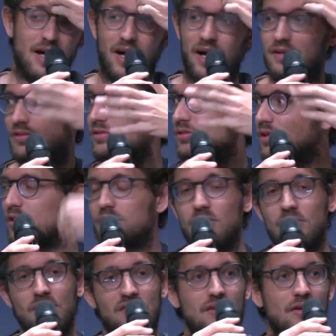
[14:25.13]
I totally
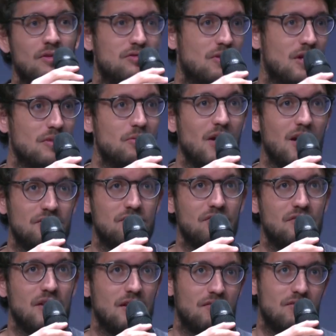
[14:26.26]
agree with Antoine. We have to
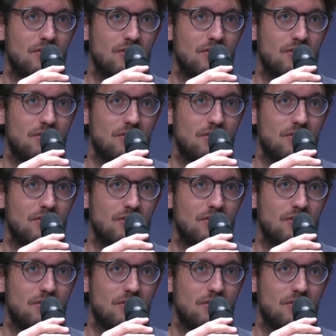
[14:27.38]
stay at